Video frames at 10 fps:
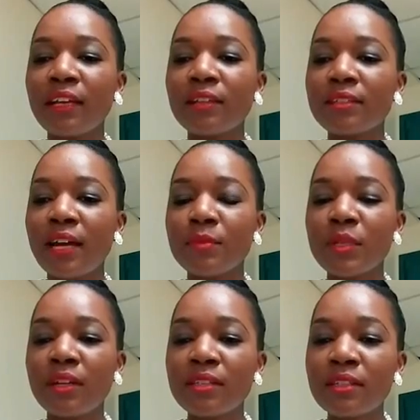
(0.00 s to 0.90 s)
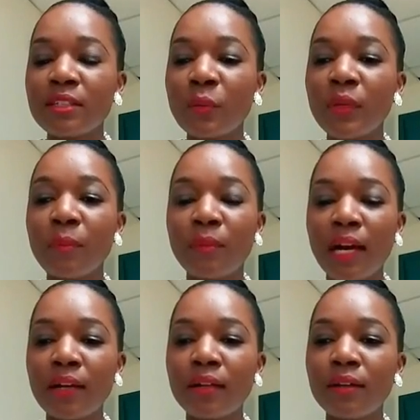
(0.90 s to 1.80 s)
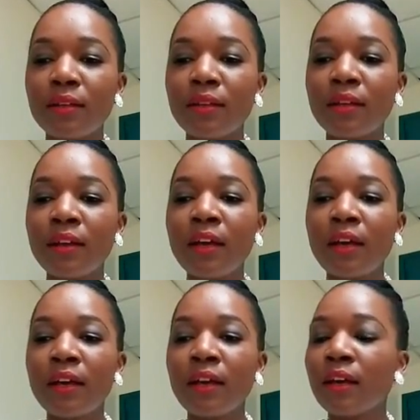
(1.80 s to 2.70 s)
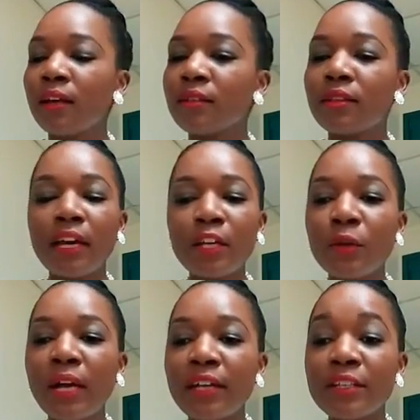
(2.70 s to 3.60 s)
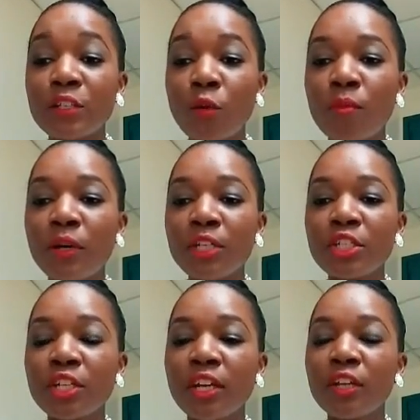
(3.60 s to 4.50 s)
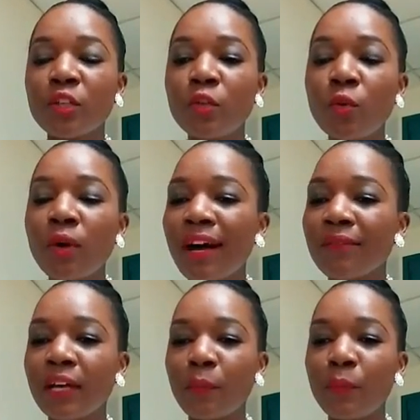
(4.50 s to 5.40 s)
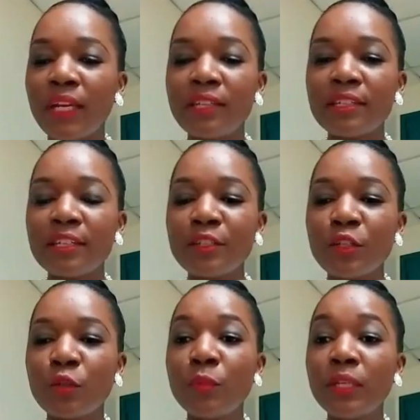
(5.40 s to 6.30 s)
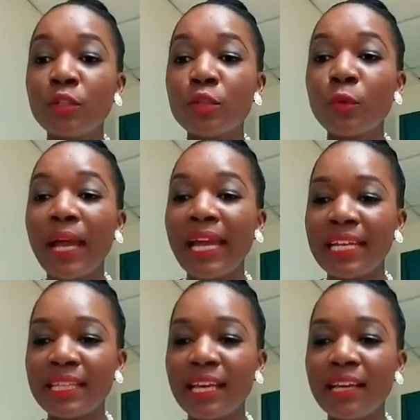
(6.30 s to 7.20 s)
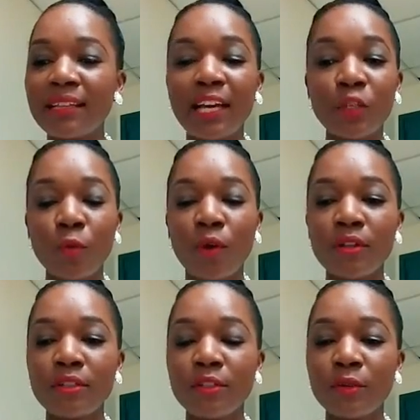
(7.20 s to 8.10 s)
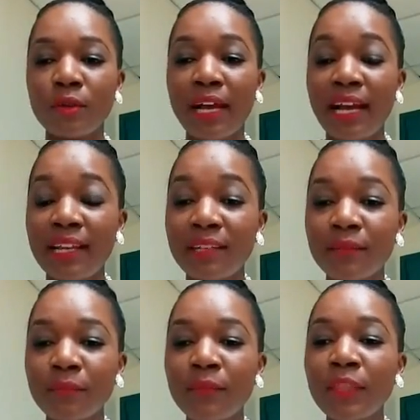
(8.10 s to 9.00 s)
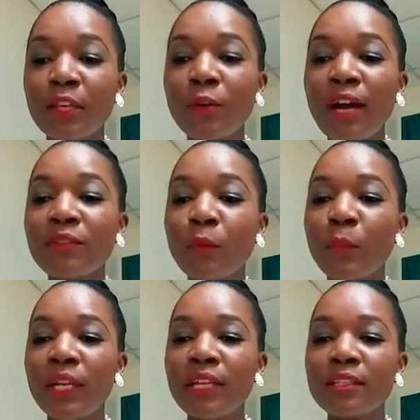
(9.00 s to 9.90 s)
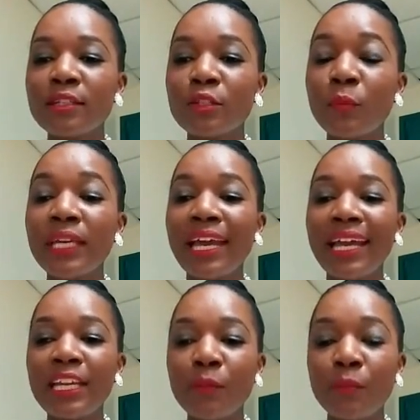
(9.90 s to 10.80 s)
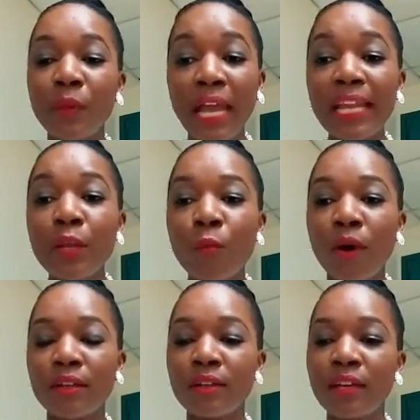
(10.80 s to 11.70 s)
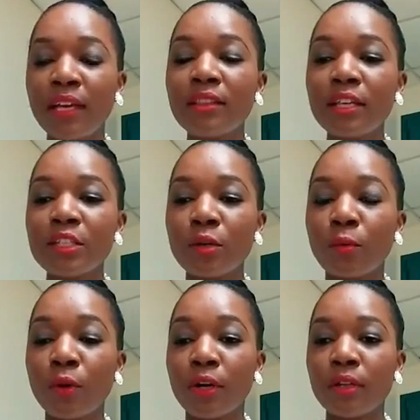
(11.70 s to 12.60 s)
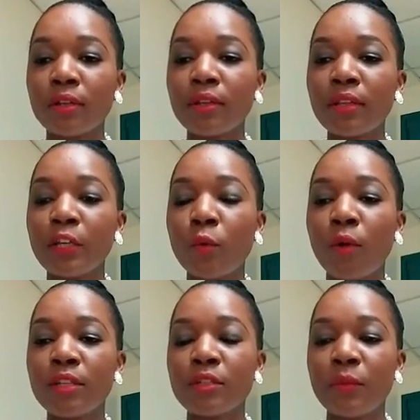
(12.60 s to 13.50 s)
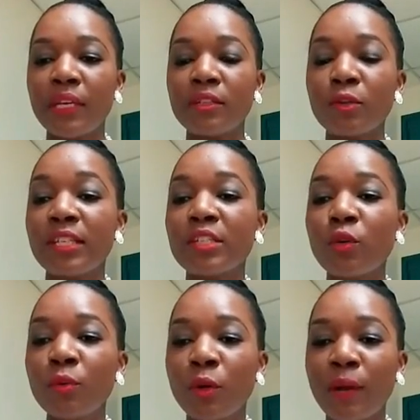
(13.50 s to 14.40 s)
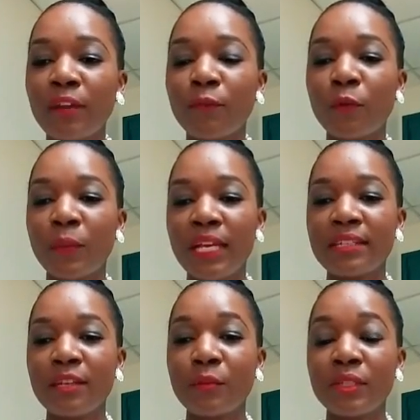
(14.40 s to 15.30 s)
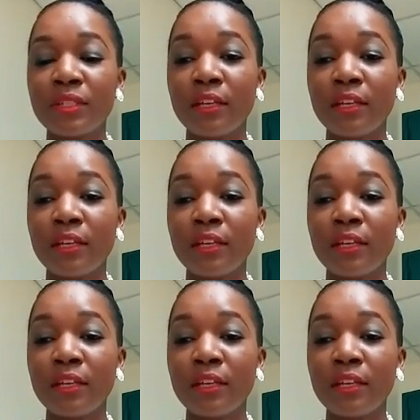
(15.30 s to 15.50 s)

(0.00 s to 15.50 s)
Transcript: taken the time to listen to me, Marlon, thank you guys so much. You have the ability to do anything that you want to do. Alan, you have the ability to be anyone in this world that you want to be, to assume your rightful place in